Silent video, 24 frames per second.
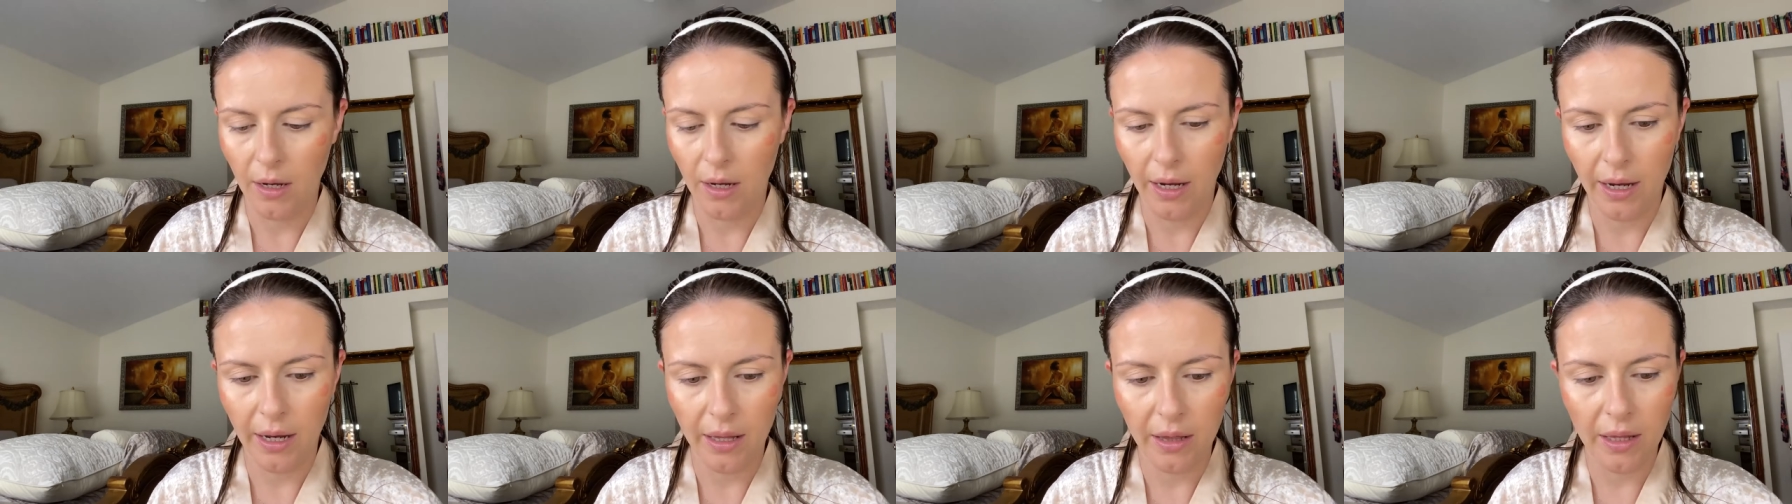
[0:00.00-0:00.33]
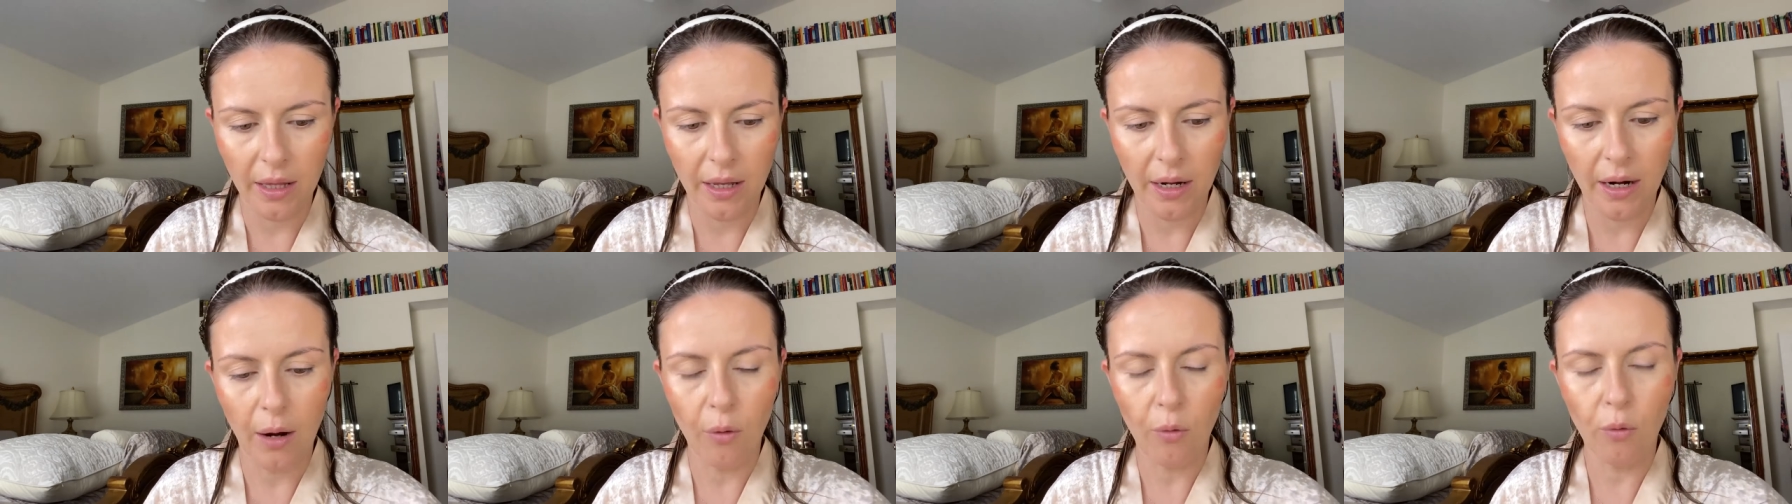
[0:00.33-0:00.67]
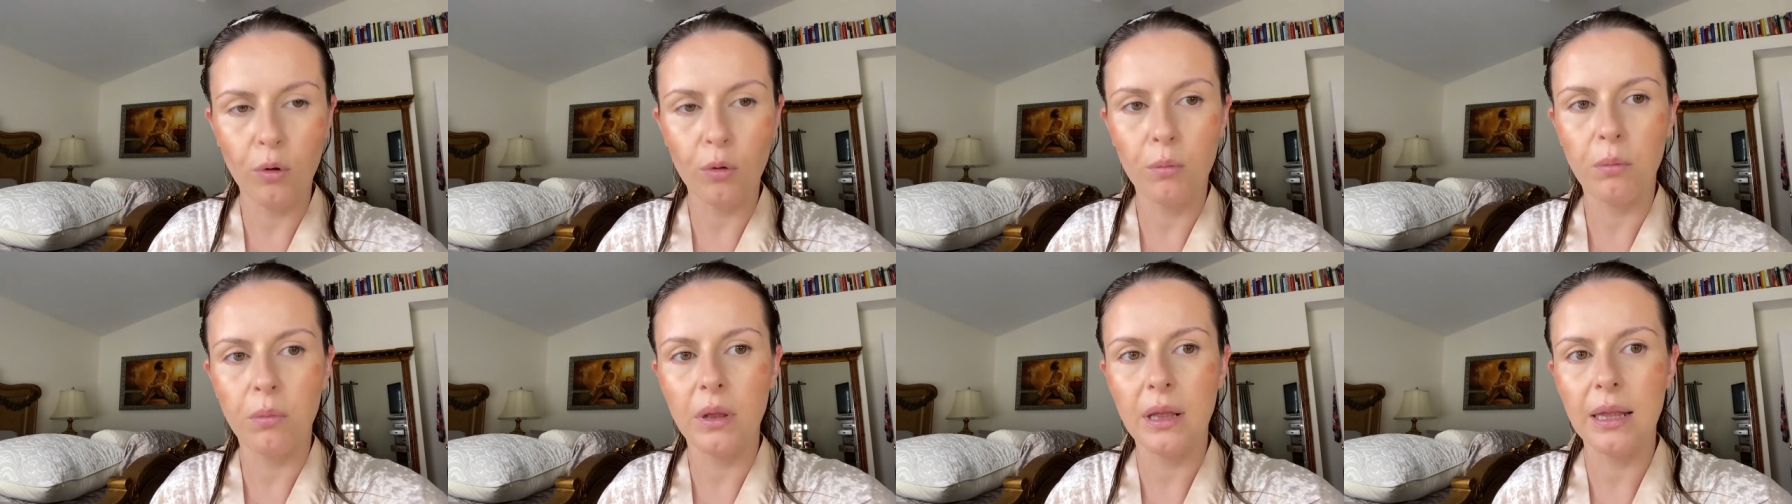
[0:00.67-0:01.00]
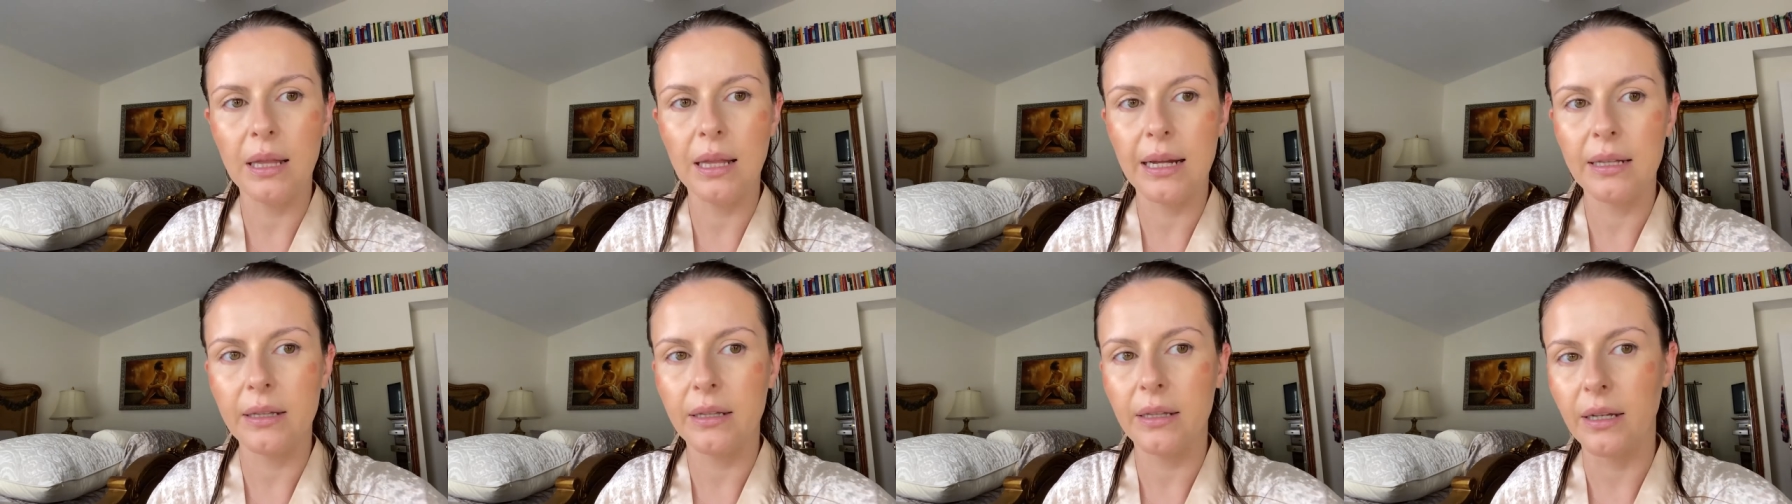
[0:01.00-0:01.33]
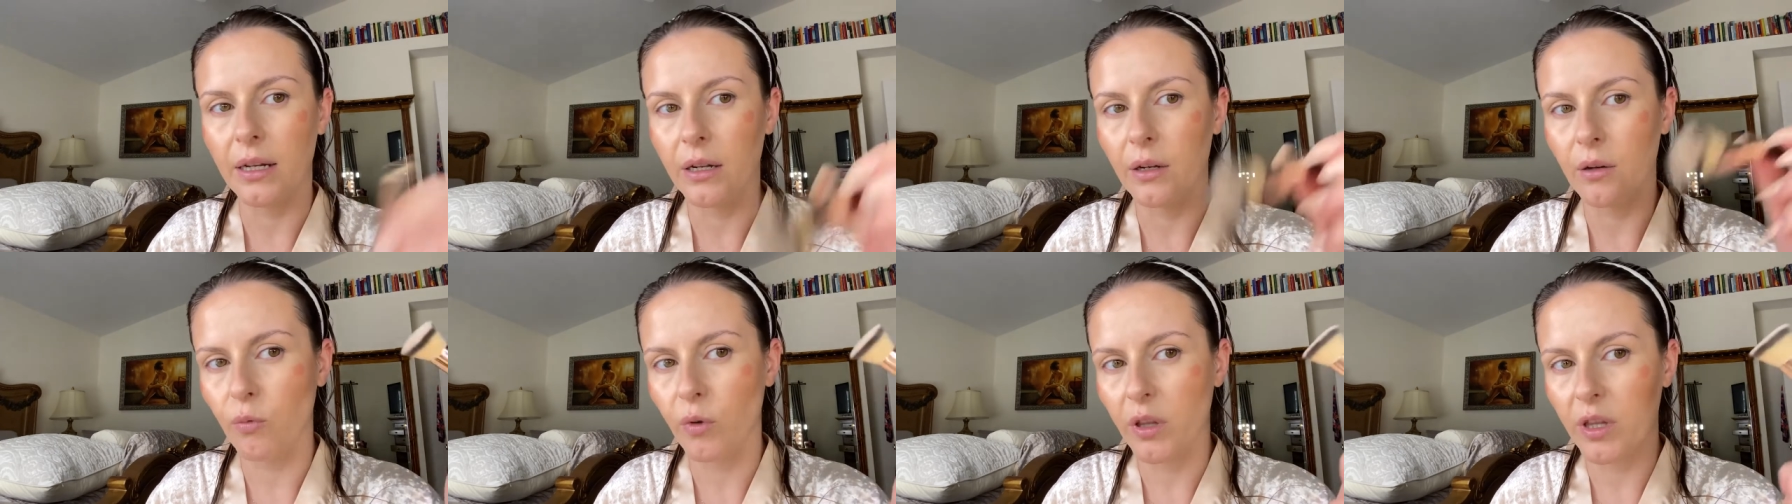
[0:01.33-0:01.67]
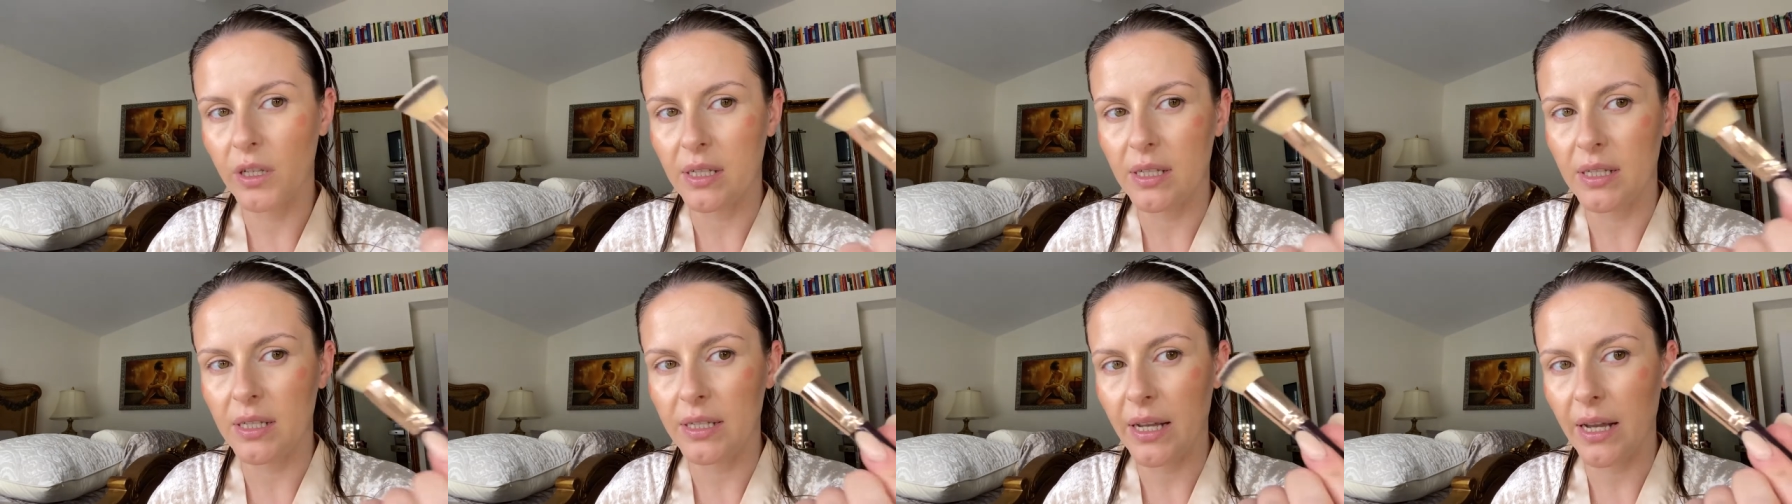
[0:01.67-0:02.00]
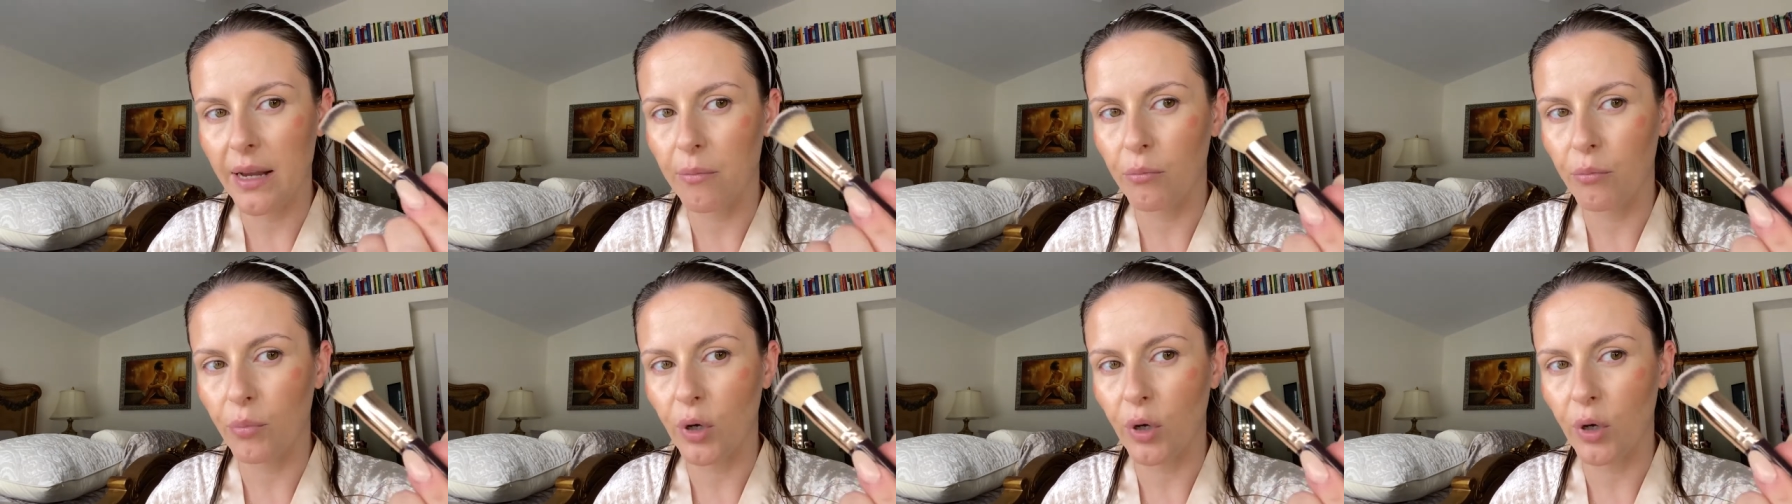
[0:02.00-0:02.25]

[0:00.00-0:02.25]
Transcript: And then I will blend it with the same